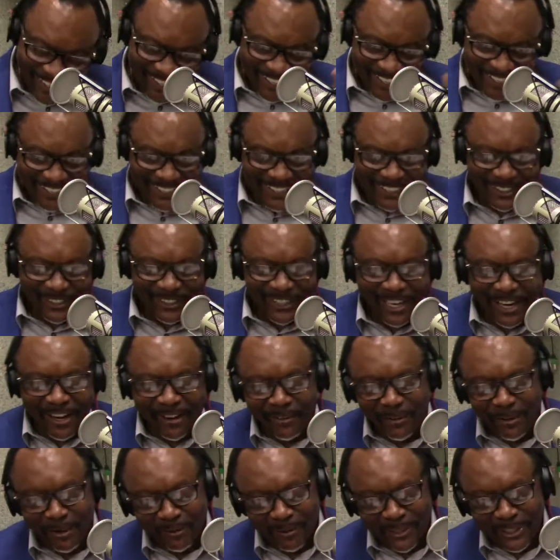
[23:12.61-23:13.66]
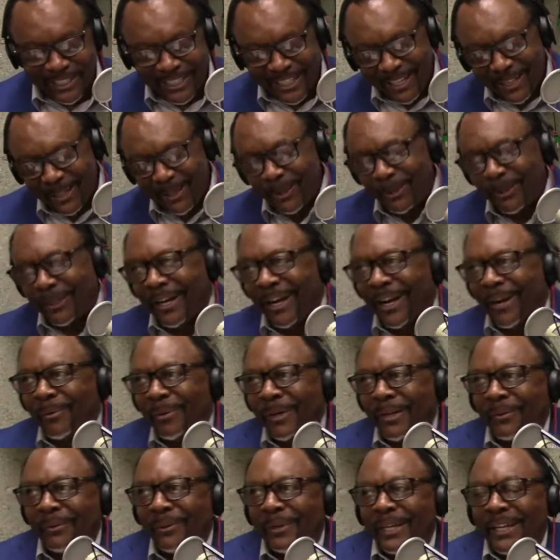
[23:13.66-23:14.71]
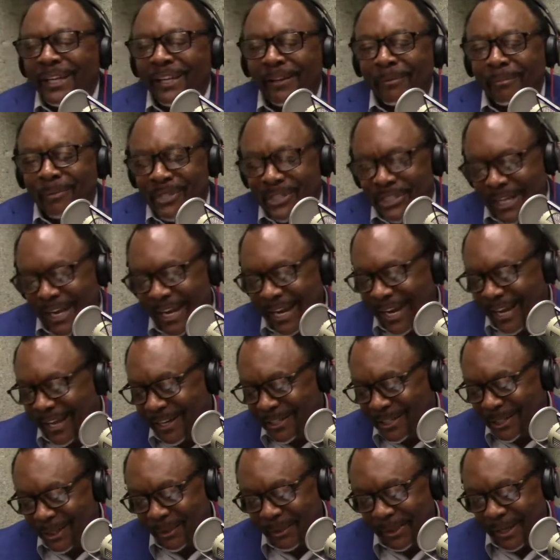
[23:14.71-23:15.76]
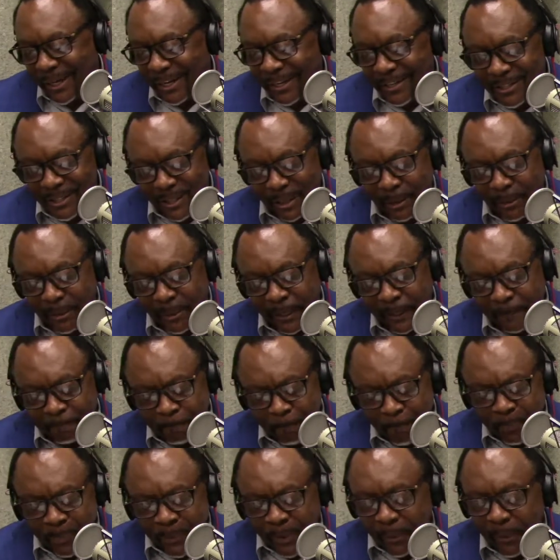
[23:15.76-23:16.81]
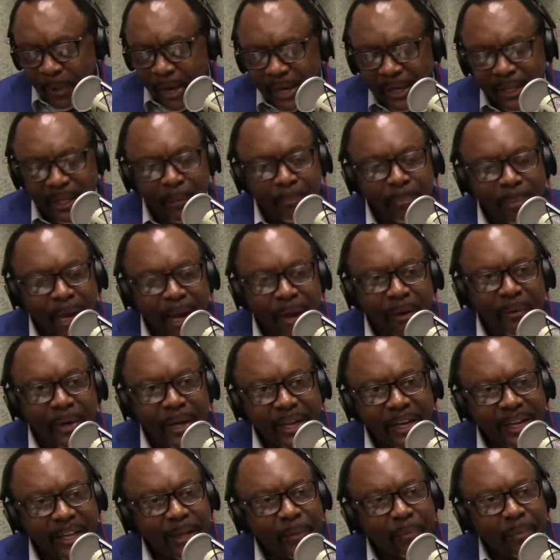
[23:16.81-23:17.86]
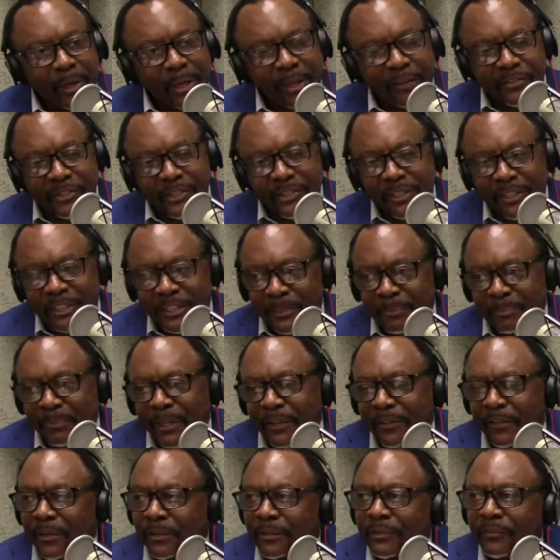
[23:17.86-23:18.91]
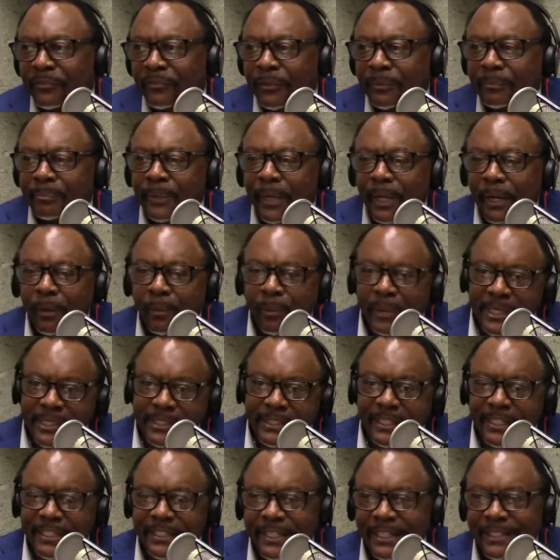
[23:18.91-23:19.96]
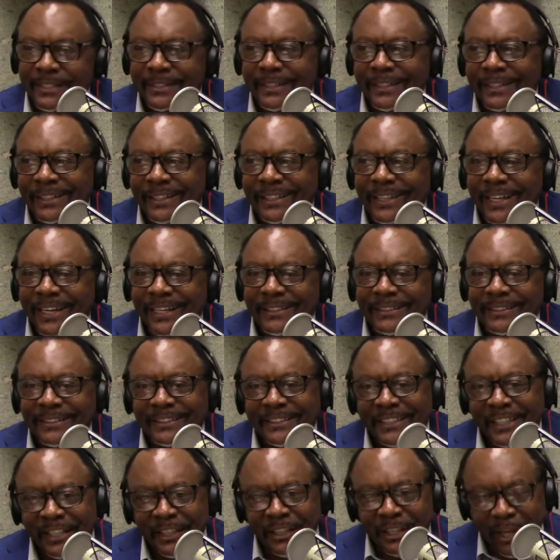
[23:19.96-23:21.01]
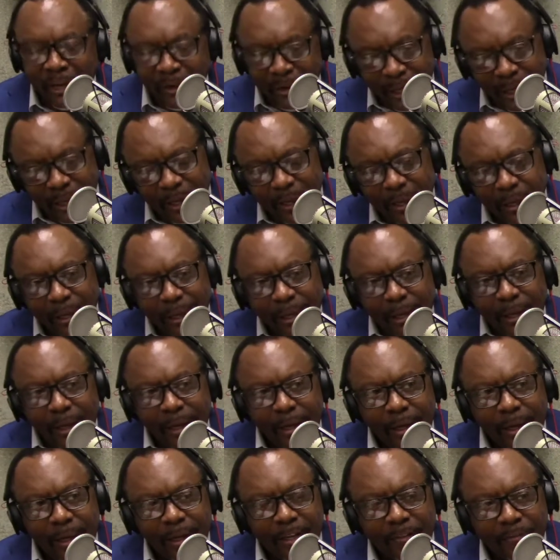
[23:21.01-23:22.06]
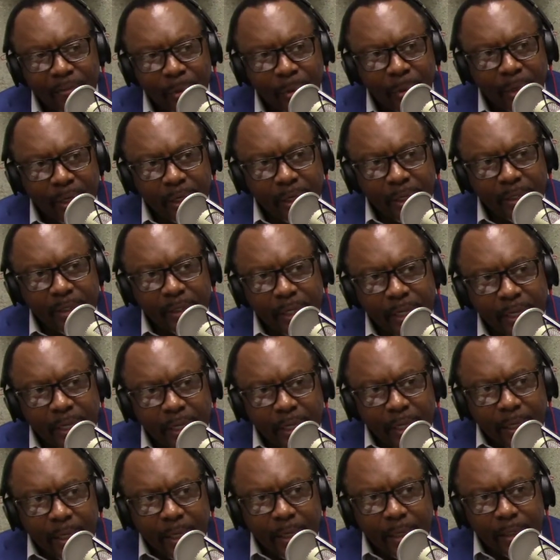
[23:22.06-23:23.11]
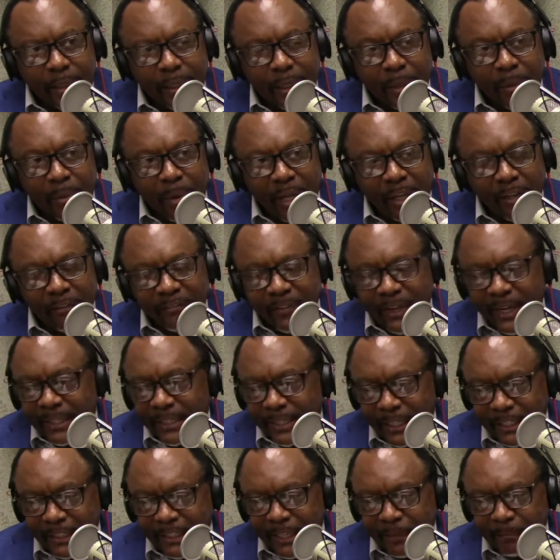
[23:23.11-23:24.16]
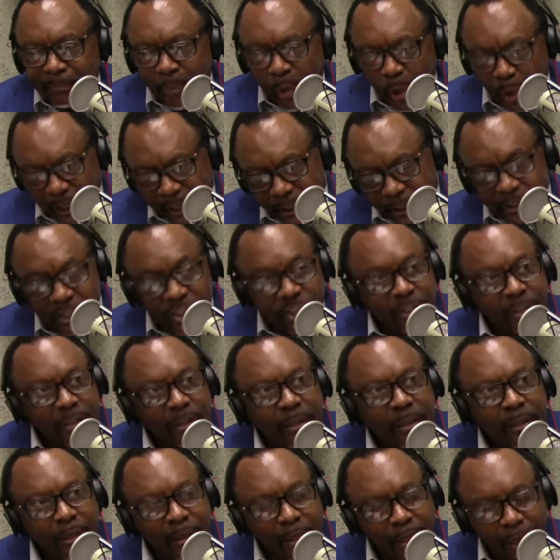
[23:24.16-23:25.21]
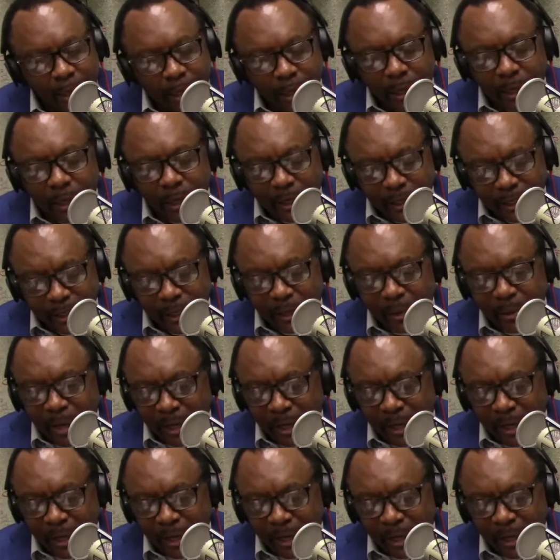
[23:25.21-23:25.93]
So Gary over at Stay Cool Air, we want to give him a shout out too. And also right here at Power 88, we have Sheila Smith from Wednesdays at 10 o'clock to 10:30. If you want to get qualified to get that mortgage, you get